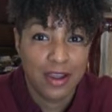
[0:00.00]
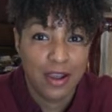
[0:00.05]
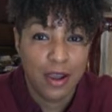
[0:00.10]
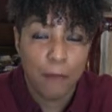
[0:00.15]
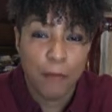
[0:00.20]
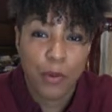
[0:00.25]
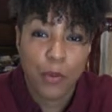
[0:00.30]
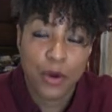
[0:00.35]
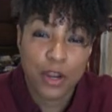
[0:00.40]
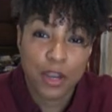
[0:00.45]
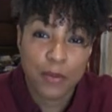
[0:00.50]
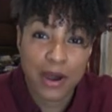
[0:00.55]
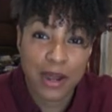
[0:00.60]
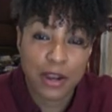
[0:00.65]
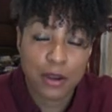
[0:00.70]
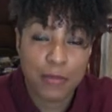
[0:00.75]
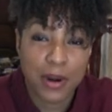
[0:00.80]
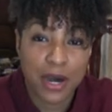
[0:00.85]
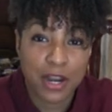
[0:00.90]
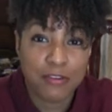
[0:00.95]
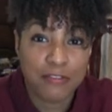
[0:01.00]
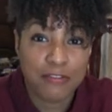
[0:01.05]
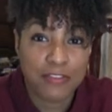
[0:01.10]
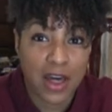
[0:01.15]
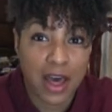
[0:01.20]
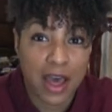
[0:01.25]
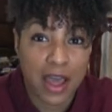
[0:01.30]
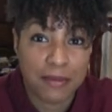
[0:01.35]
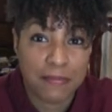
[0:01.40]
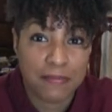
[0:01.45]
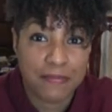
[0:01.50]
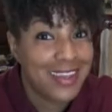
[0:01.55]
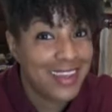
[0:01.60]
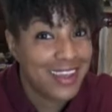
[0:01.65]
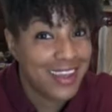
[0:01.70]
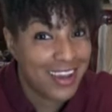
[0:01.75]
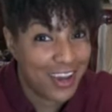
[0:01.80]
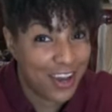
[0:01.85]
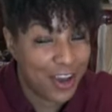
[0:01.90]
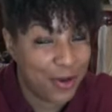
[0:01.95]
But what about a butterfly?
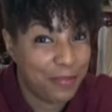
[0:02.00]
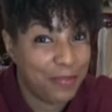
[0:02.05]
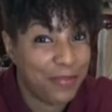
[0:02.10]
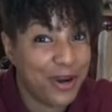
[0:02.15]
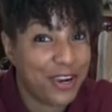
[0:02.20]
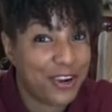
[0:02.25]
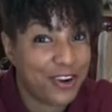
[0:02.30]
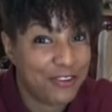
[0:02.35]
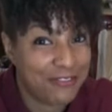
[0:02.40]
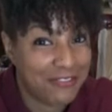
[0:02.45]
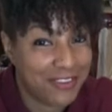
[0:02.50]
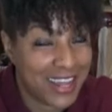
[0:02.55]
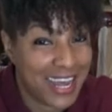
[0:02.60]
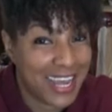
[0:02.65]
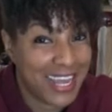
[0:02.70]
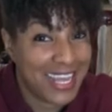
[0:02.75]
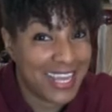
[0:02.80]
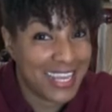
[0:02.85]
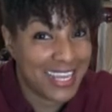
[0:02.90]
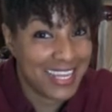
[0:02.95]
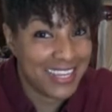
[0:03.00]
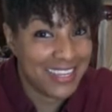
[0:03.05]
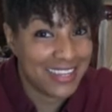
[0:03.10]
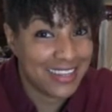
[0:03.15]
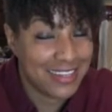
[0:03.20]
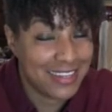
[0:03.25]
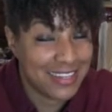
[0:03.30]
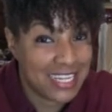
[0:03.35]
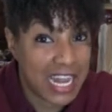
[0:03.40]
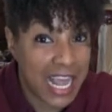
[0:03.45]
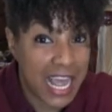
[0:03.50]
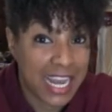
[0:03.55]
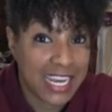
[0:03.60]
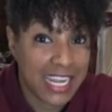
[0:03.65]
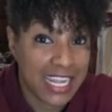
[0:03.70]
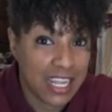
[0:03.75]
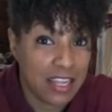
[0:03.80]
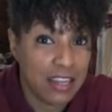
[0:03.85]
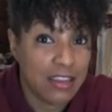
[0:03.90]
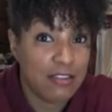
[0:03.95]
A butterfly is an
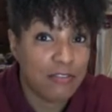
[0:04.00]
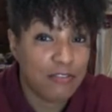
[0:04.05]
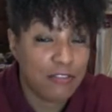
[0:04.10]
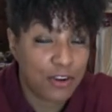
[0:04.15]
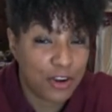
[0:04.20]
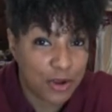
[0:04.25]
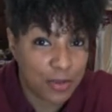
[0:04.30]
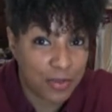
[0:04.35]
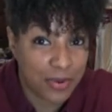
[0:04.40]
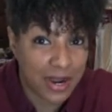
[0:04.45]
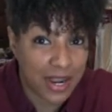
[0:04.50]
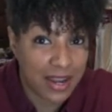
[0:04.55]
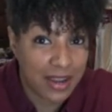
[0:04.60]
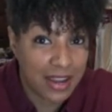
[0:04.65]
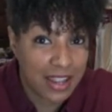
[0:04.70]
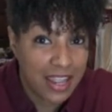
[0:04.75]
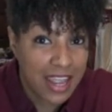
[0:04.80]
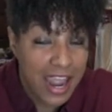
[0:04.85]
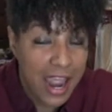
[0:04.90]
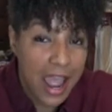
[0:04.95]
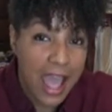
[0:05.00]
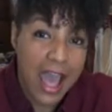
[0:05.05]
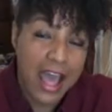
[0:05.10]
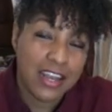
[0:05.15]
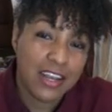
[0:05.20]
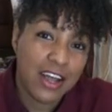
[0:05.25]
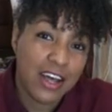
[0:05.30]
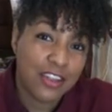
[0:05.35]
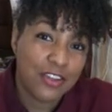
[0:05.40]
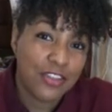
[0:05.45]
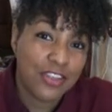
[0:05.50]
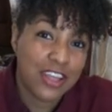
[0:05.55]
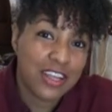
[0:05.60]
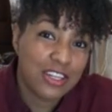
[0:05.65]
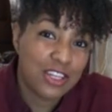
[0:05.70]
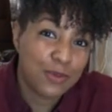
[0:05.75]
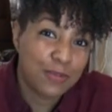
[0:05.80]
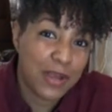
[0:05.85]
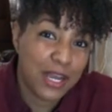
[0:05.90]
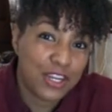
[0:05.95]
invertebrate. Another thing
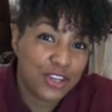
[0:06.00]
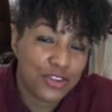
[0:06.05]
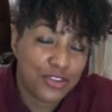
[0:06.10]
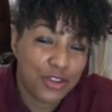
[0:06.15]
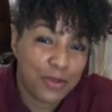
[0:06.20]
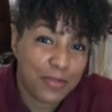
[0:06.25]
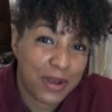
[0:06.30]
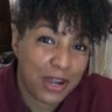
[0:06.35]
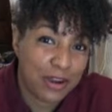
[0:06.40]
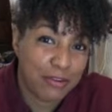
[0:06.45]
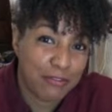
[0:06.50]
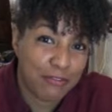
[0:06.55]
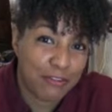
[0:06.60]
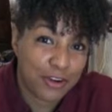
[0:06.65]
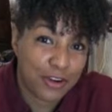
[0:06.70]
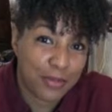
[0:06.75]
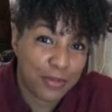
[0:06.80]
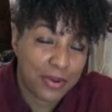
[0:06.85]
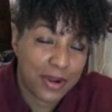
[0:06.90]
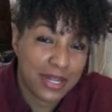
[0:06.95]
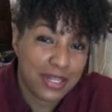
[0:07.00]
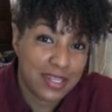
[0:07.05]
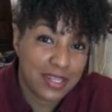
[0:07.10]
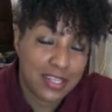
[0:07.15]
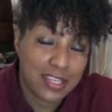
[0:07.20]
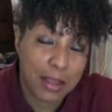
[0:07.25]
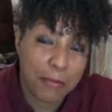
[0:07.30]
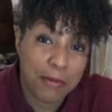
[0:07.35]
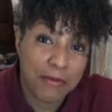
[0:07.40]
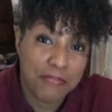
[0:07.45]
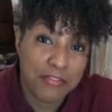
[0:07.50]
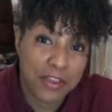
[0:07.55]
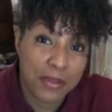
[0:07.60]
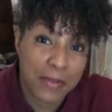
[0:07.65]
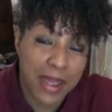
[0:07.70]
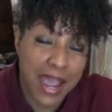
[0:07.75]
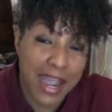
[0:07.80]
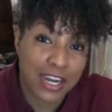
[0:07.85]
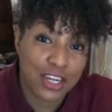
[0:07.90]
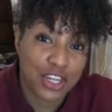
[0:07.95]
special about invertebrates, some of them
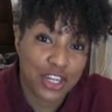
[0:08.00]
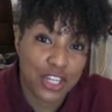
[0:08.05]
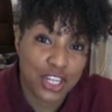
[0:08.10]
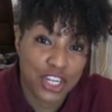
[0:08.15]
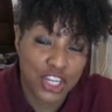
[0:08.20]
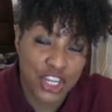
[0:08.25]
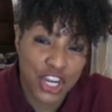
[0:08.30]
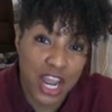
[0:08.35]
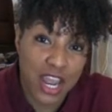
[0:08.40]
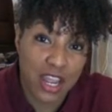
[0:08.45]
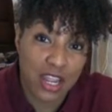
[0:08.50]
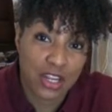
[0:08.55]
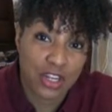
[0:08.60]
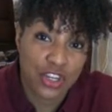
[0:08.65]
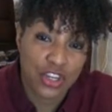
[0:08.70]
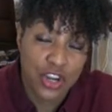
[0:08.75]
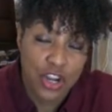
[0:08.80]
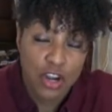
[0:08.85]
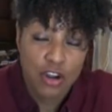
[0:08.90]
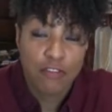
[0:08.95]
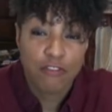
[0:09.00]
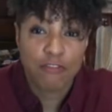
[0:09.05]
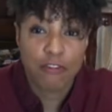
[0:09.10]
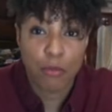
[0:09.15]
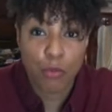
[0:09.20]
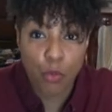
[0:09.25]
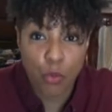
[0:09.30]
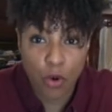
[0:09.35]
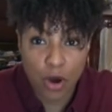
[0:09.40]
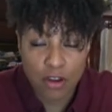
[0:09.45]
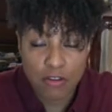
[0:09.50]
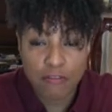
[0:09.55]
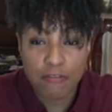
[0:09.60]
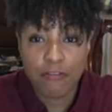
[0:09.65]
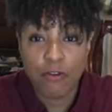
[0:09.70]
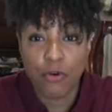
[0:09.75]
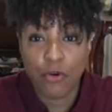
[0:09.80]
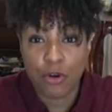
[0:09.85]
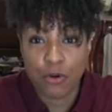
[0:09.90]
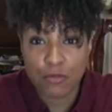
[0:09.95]
actually change from one
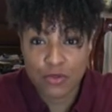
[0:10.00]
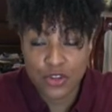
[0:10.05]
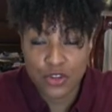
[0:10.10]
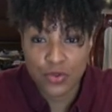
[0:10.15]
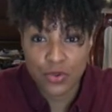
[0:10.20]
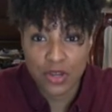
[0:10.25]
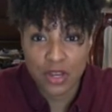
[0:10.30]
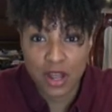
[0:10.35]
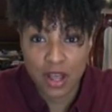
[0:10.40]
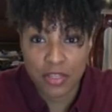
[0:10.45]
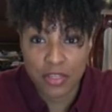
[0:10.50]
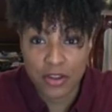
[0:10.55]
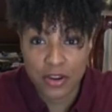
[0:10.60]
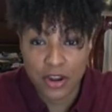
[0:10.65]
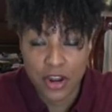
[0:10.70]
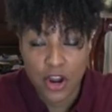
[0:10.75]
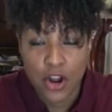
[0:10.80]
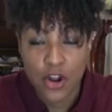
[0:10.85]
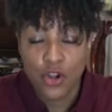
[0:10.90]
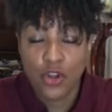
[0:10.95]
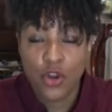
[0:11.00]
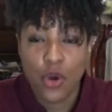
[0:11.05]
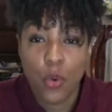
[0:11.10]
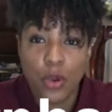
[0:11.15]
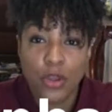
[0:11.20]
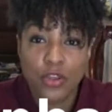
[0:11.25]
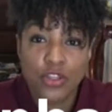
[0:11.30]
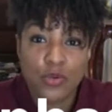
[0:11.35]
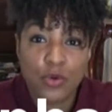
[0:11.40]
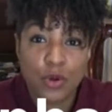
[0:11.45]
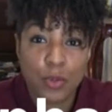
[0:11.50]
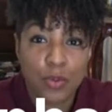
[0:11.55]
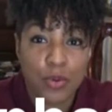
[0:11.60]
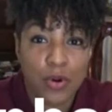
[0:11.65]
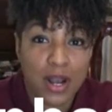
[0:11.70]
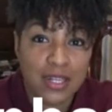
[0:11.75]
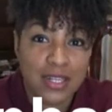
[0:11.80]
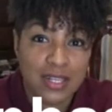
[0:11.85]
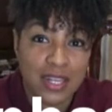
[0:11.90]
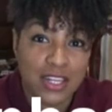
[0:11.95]
form to another, going through a
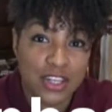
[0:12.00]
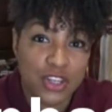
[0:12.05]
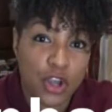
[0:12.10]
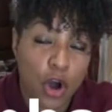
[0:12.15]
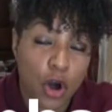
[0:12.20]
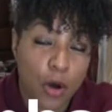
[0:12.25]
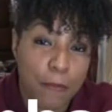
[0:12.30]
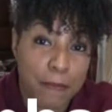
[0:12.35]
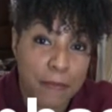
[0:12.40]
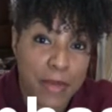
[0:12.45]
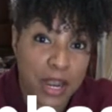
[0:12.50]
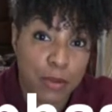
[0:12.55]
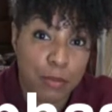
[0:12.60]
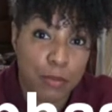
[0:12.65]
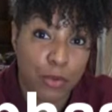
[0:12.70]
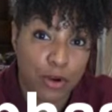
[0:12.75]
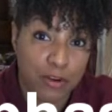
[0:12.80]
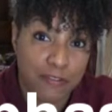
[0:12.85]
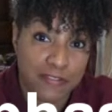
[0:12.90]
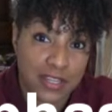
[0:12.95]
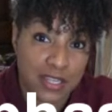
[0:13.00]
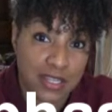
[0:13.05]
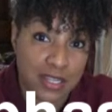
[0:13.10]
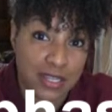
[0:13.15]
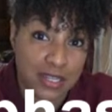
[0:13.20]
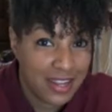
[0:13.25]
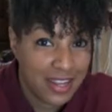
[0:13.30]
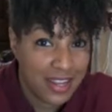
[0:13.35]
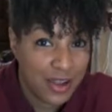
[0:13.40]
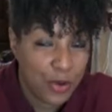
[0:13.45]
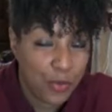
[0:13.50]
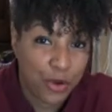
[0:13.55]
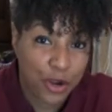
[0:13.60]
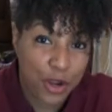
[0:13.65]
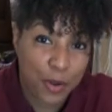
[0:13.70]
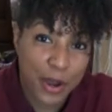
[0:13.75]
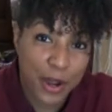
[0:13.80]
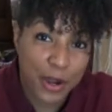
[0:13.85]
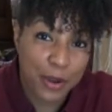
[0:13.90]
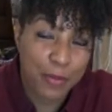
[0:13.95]
process called metamorphosis. What
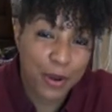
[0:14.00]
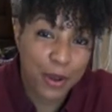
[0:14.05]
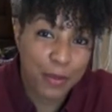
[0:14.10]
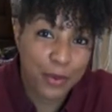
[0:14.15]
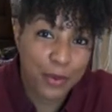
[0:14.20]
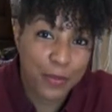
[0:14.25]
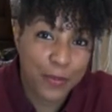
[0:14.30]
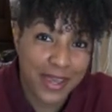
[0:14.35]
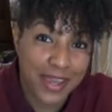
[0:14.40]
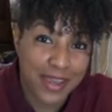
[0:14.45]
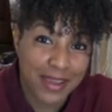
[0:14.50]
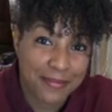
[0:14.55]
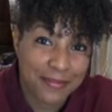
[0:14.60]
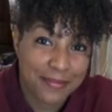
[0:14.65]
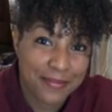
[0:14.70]
about a bumblebee?